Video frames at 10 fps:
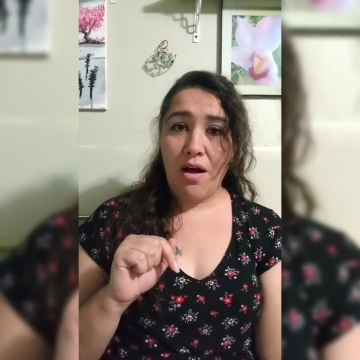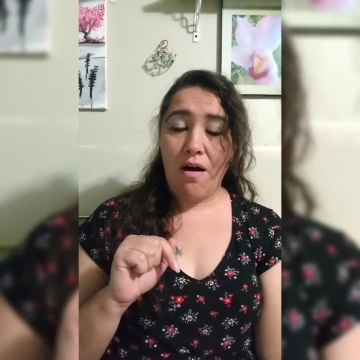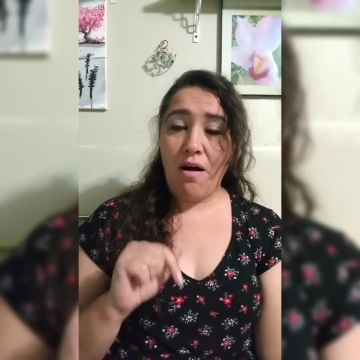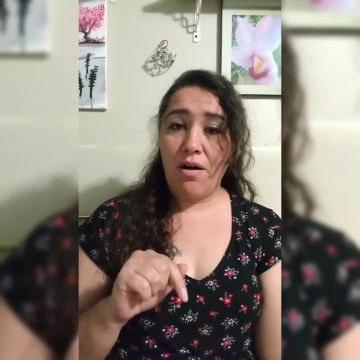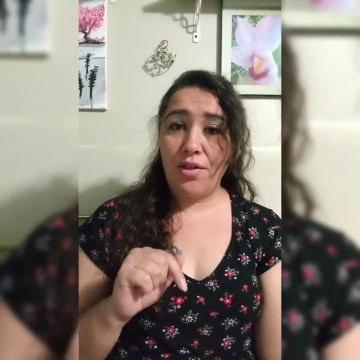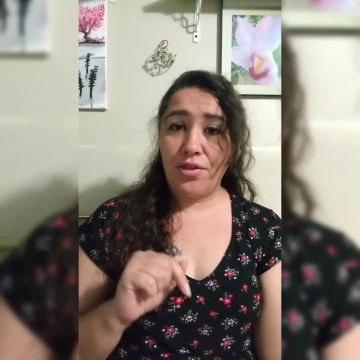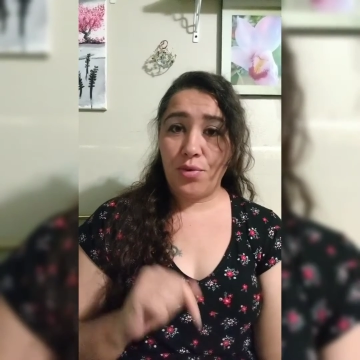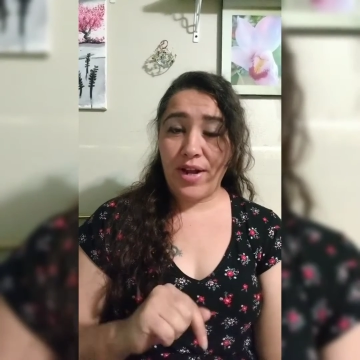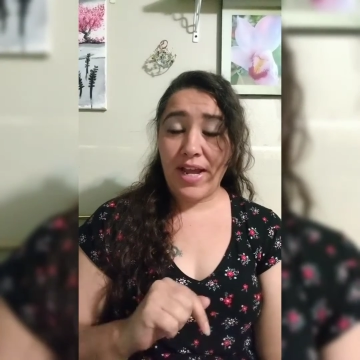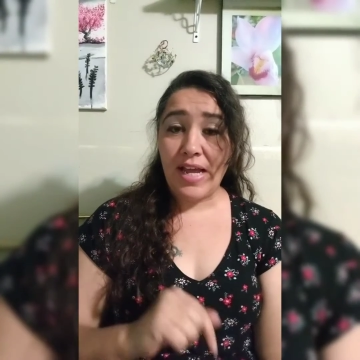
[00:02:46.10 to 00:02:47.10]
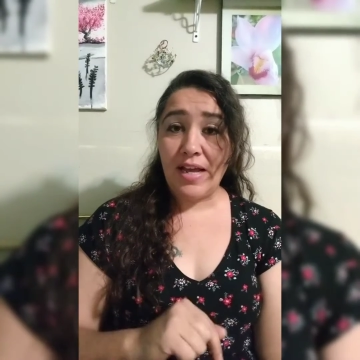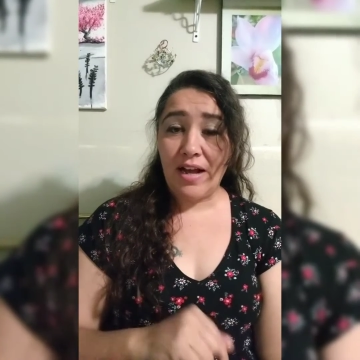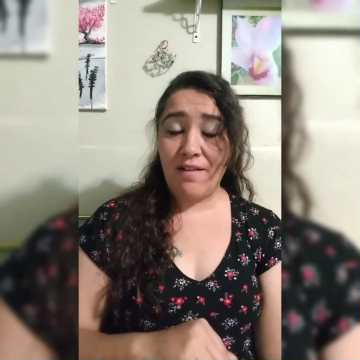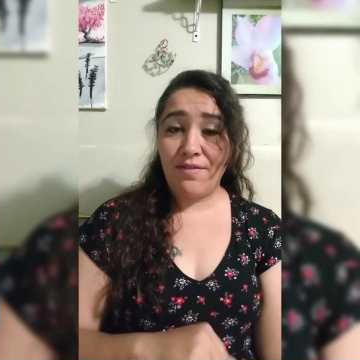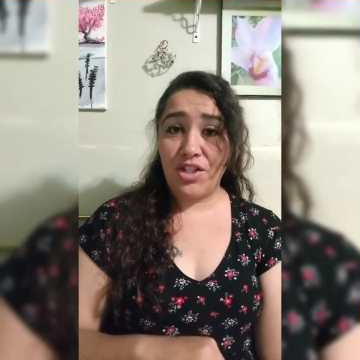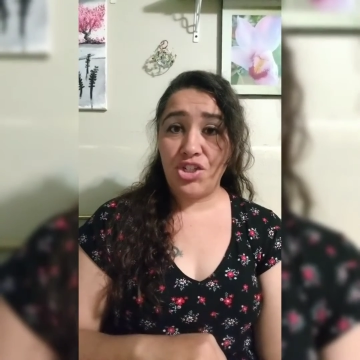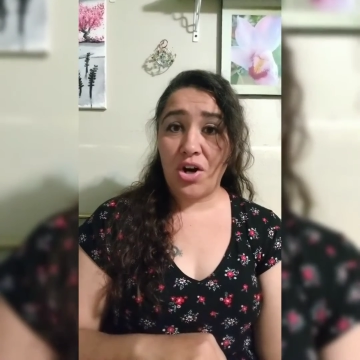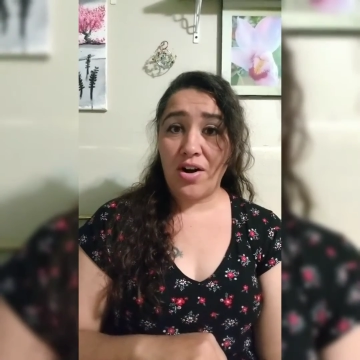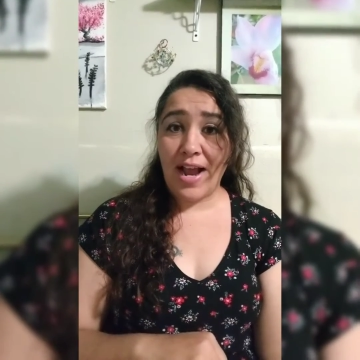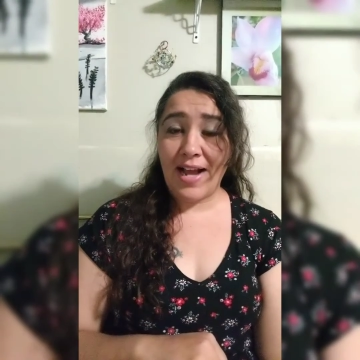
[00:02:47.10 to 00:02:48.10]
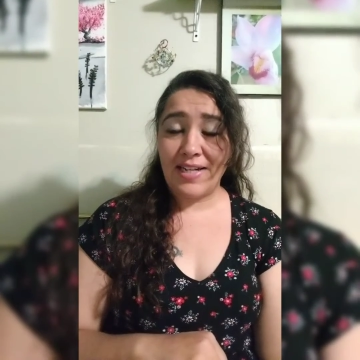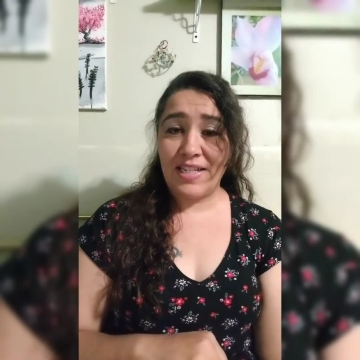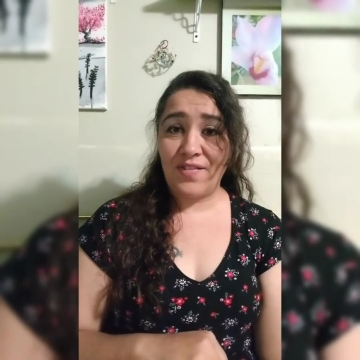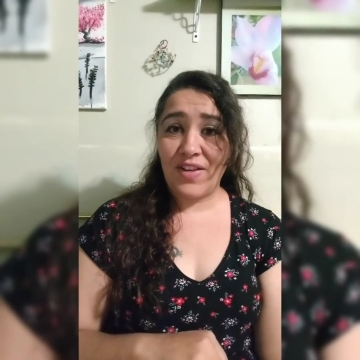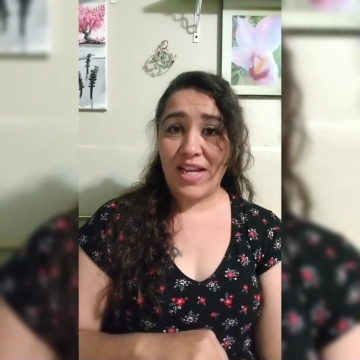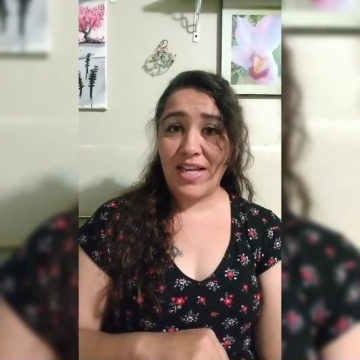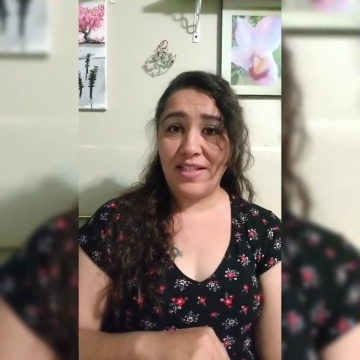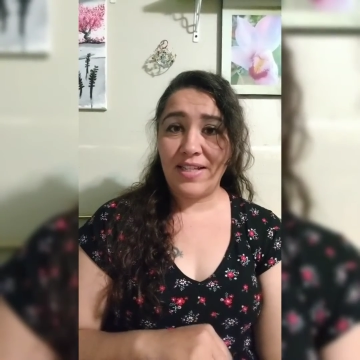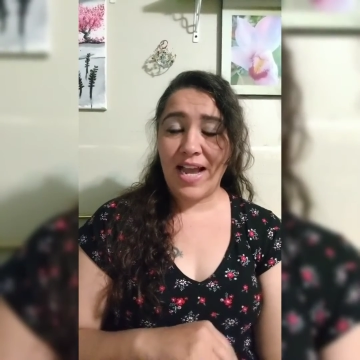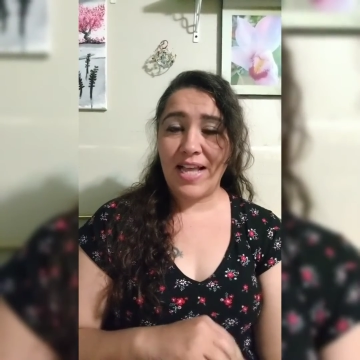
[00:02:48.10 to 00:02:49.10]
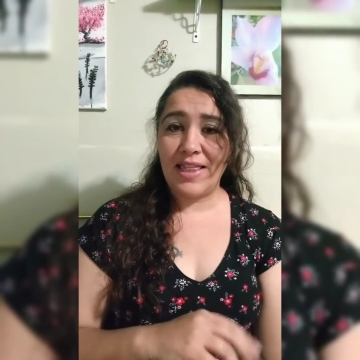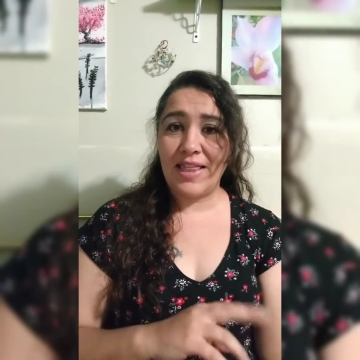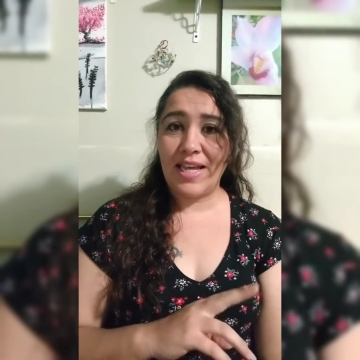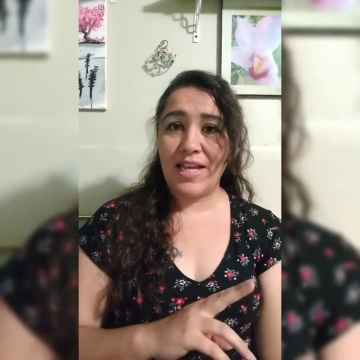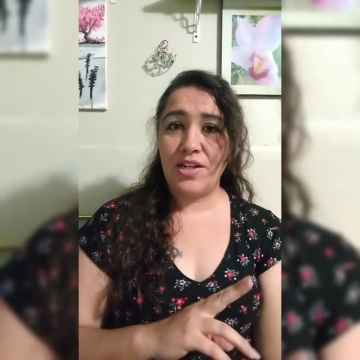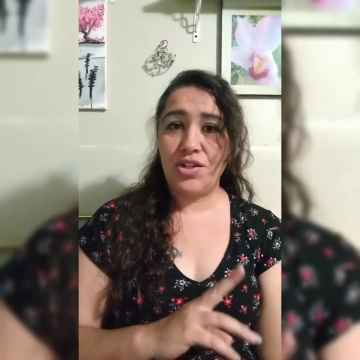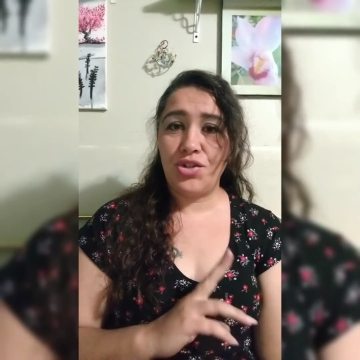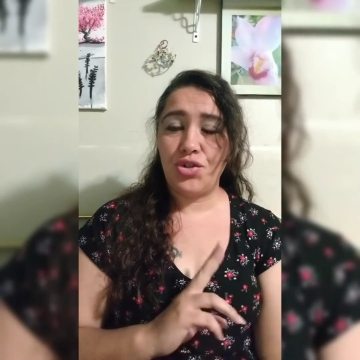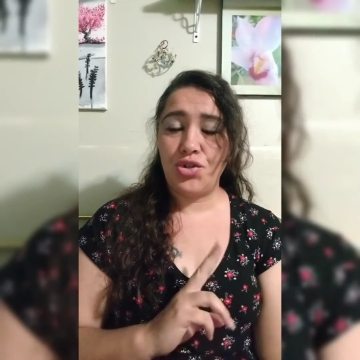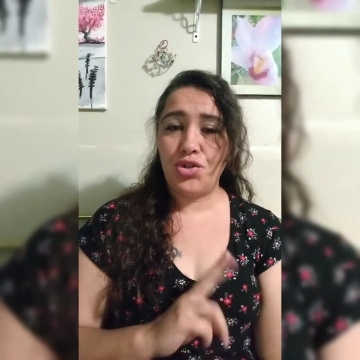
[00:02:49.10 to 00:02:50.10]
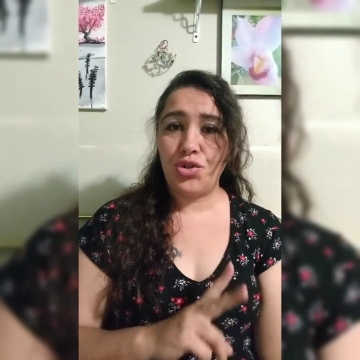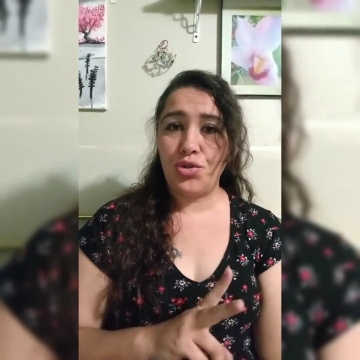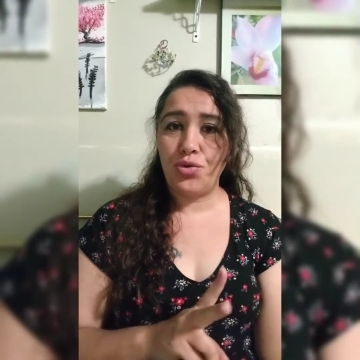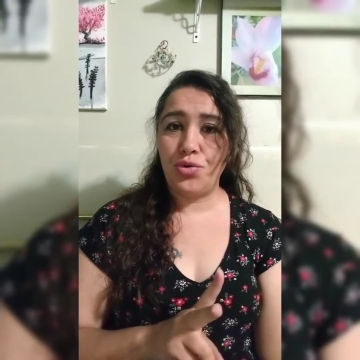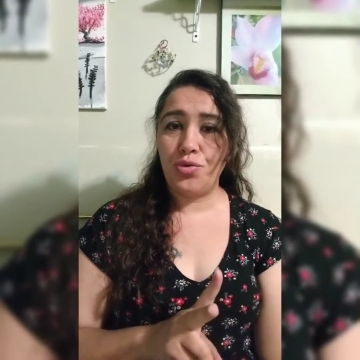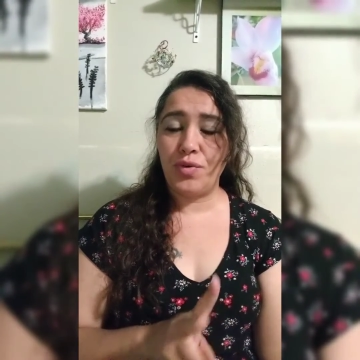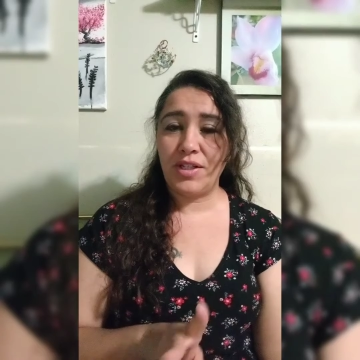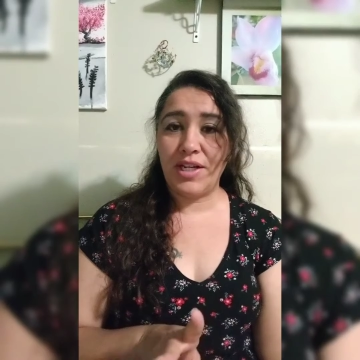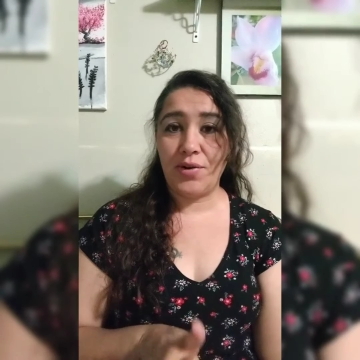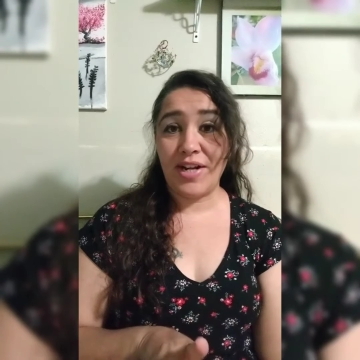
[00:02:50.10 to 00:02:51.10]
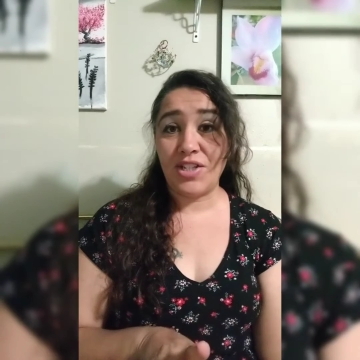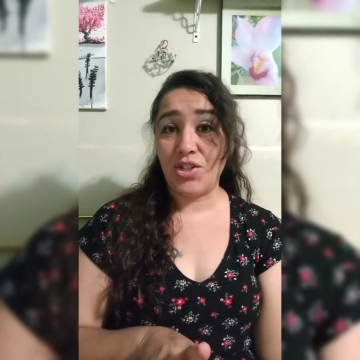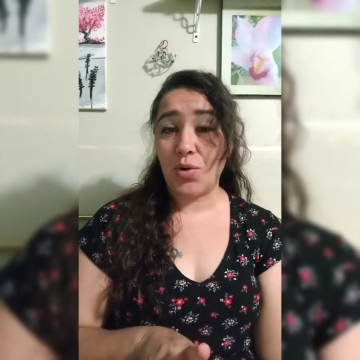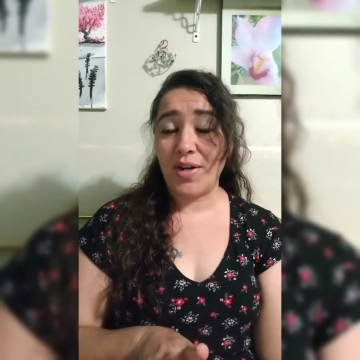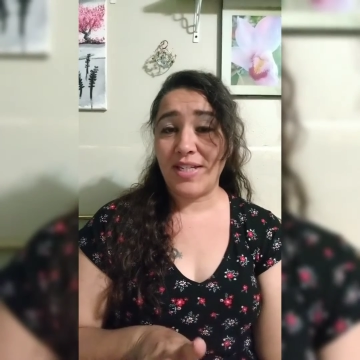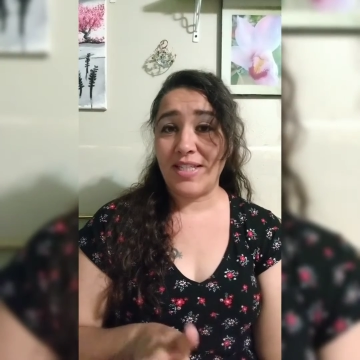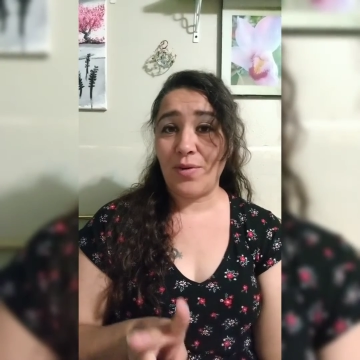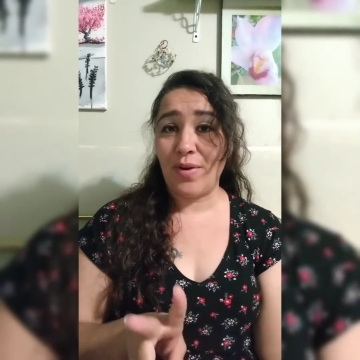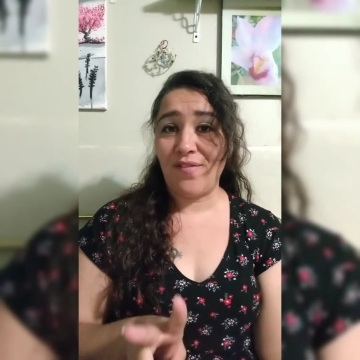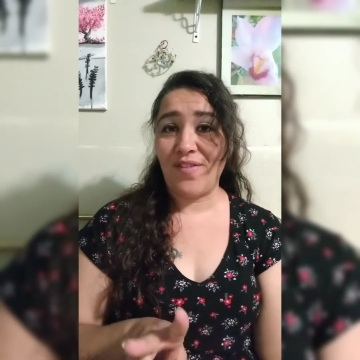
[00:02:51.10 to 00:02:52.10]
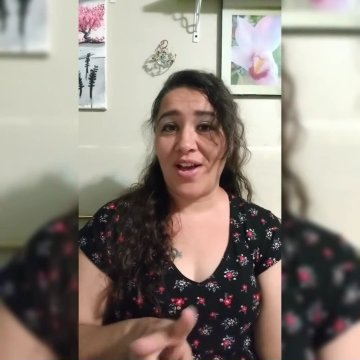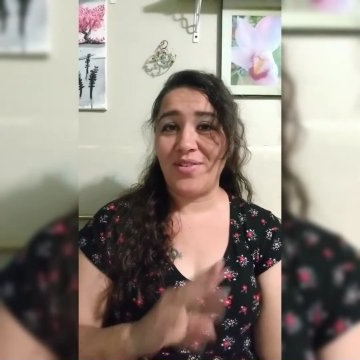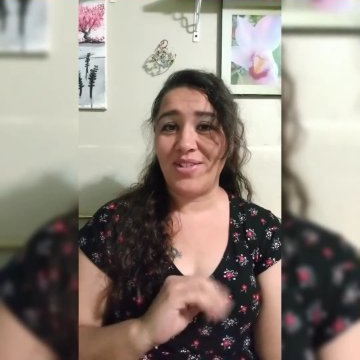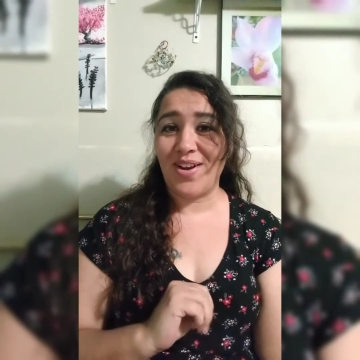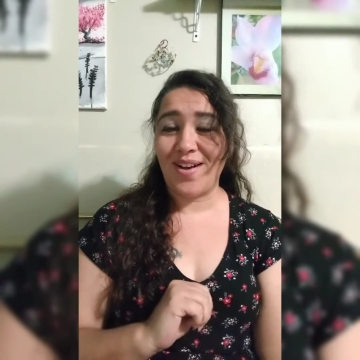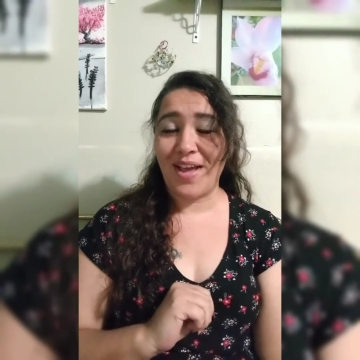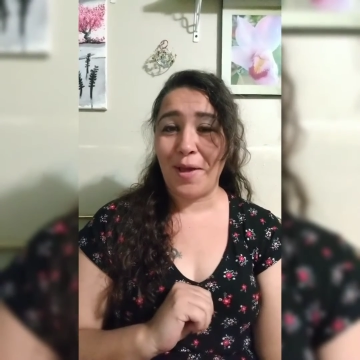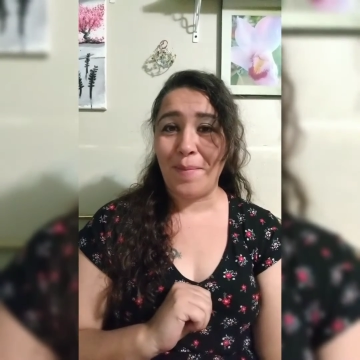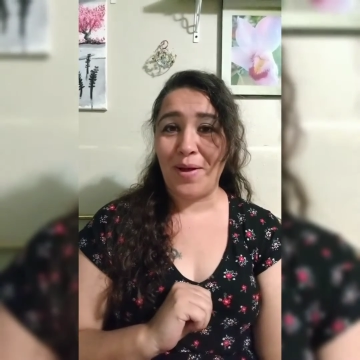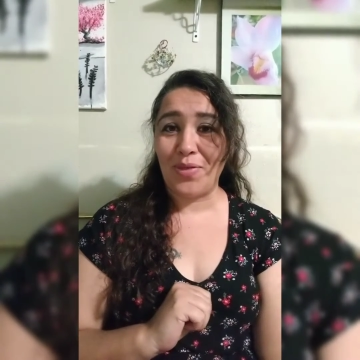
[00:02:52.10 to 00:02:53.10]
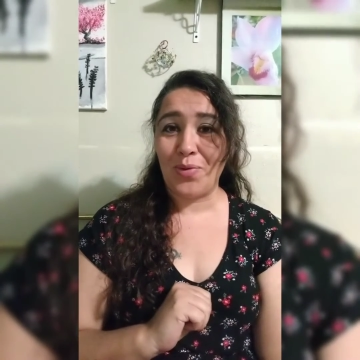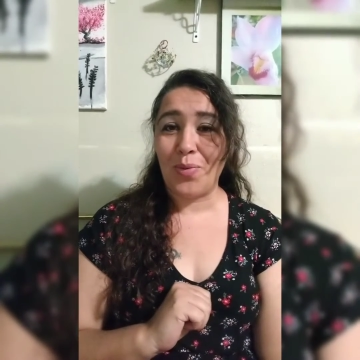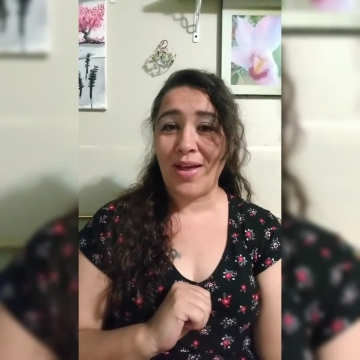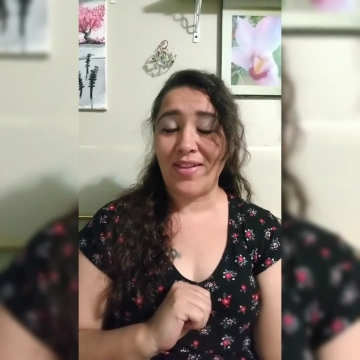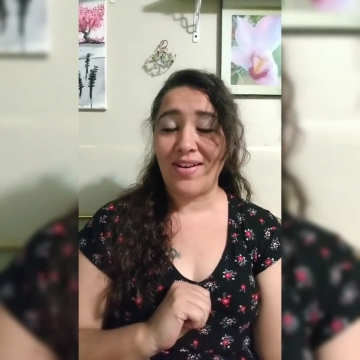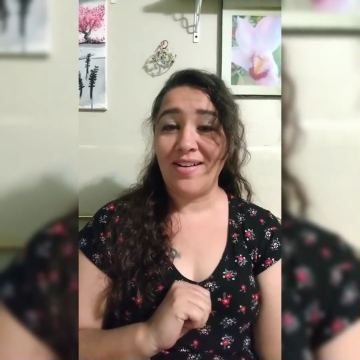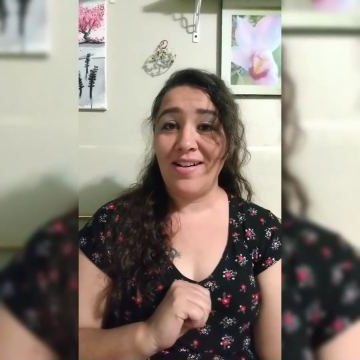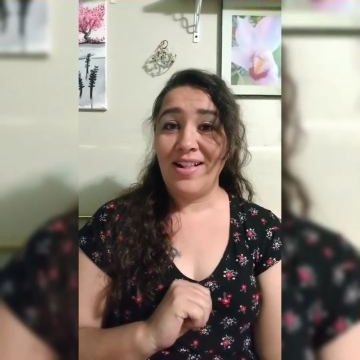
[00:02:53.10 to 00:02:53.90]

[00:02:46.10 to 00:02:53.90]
all 3 of the jar activities, and then 2 really great stories that we found talking about the weather.